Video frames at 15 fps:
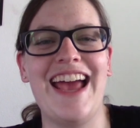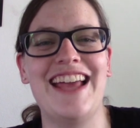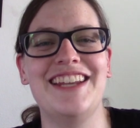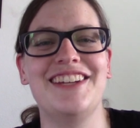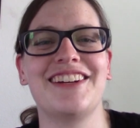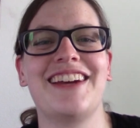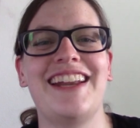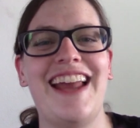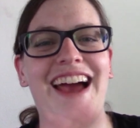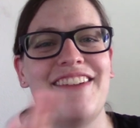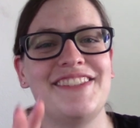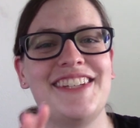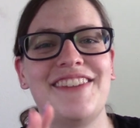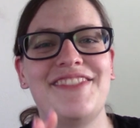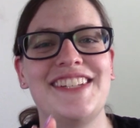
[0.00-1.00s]
and you're gonna
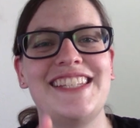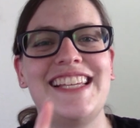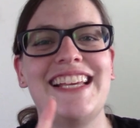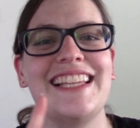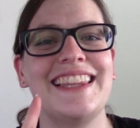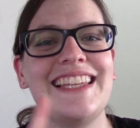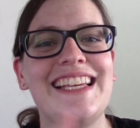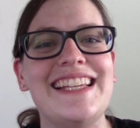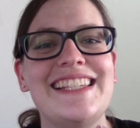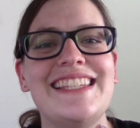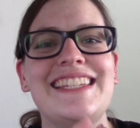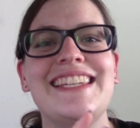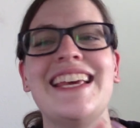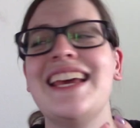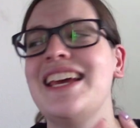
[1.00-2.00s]
have stuff to see at
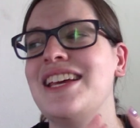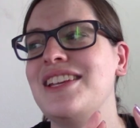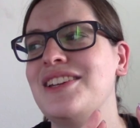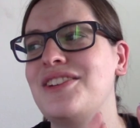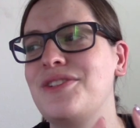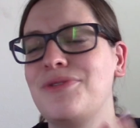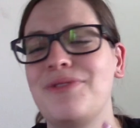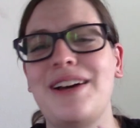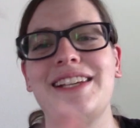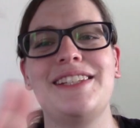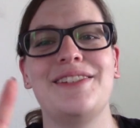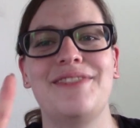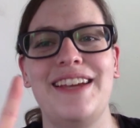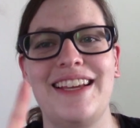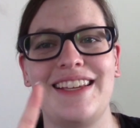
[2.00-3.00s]
least twice
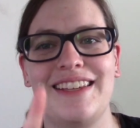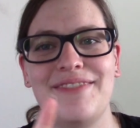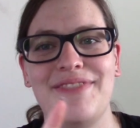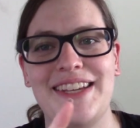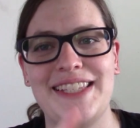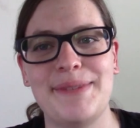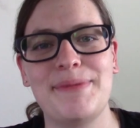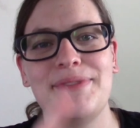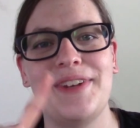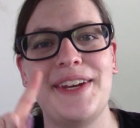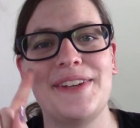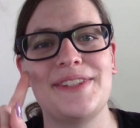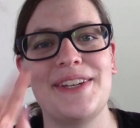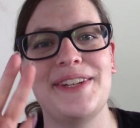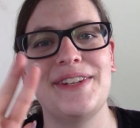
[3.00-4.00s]
a week. My Sims
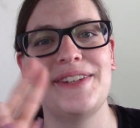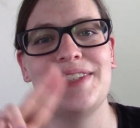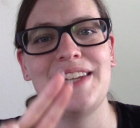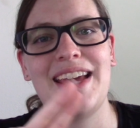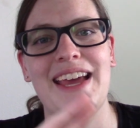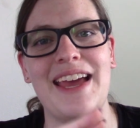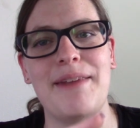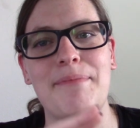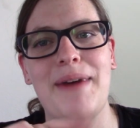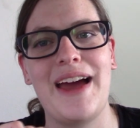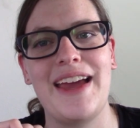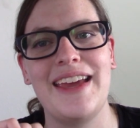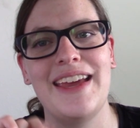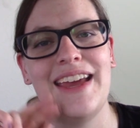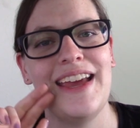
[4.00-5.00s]
videos on Tuesday and
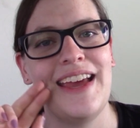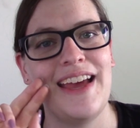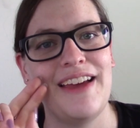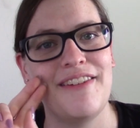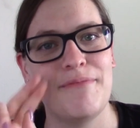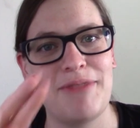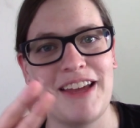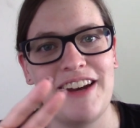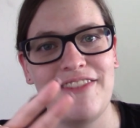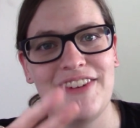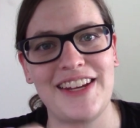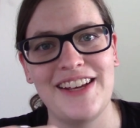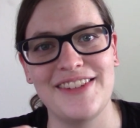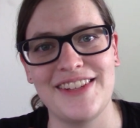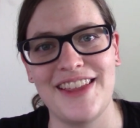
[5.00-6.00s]
my planner
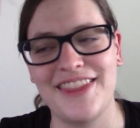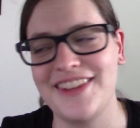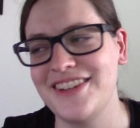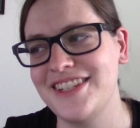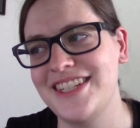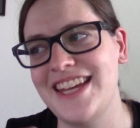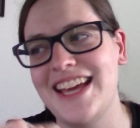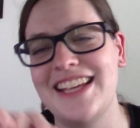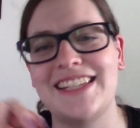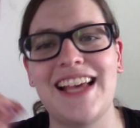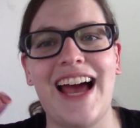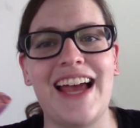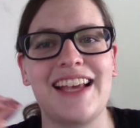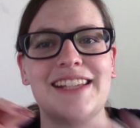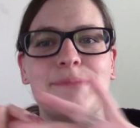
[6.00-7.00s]
videos on Thursdays.
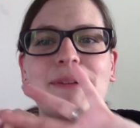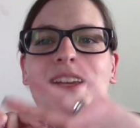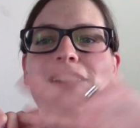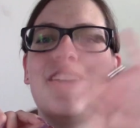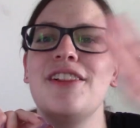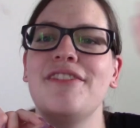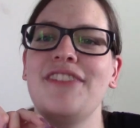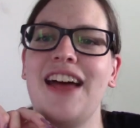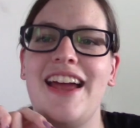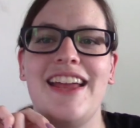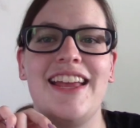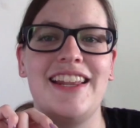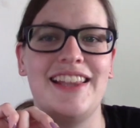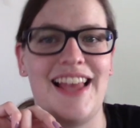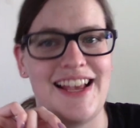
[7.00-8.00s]
I explained all of that
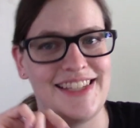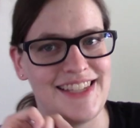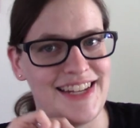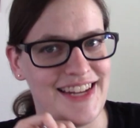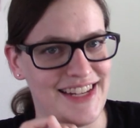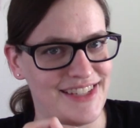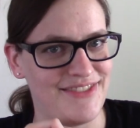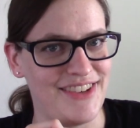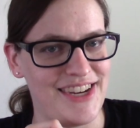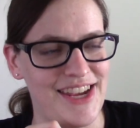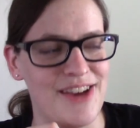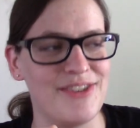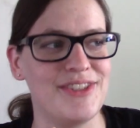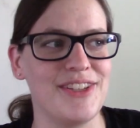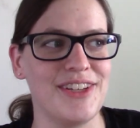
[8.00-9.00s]
in last Sunday's
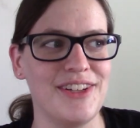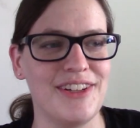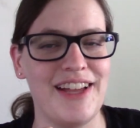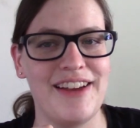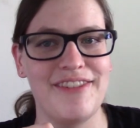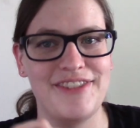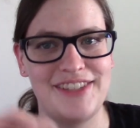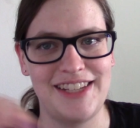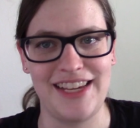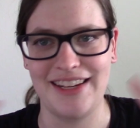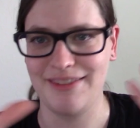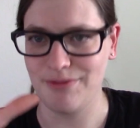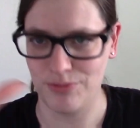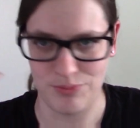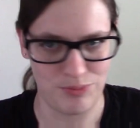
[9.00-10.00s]
video, so you'll have
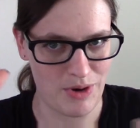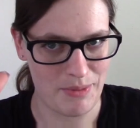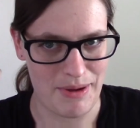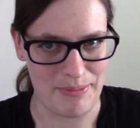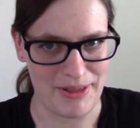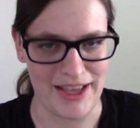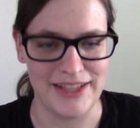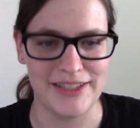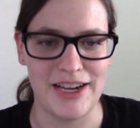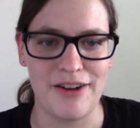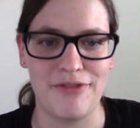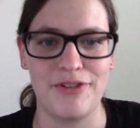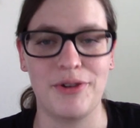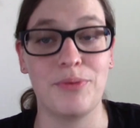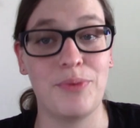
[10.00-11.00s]
seen what my plans are
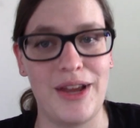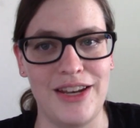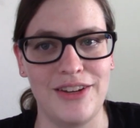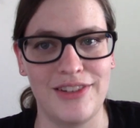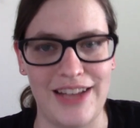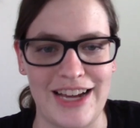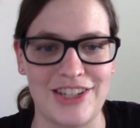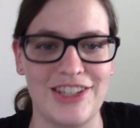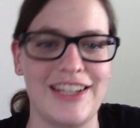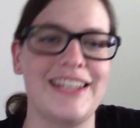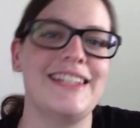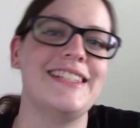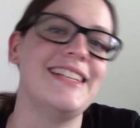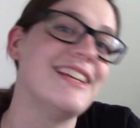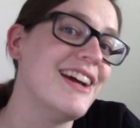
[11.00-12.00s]
for when you'll actually
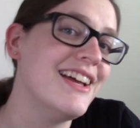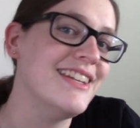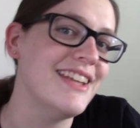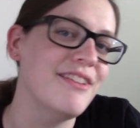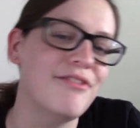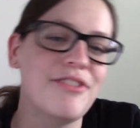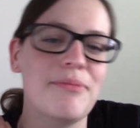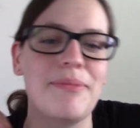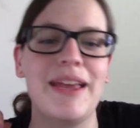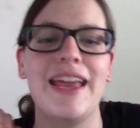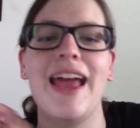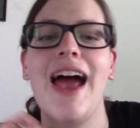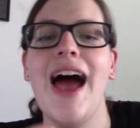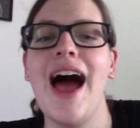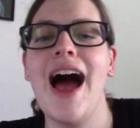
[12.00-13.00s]
get to see content from
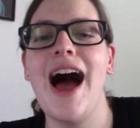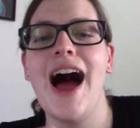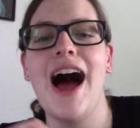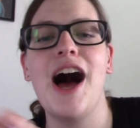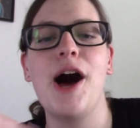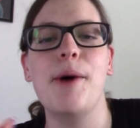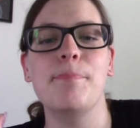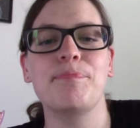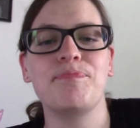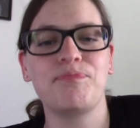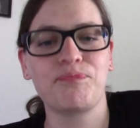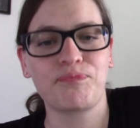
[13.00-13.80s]
me. Um,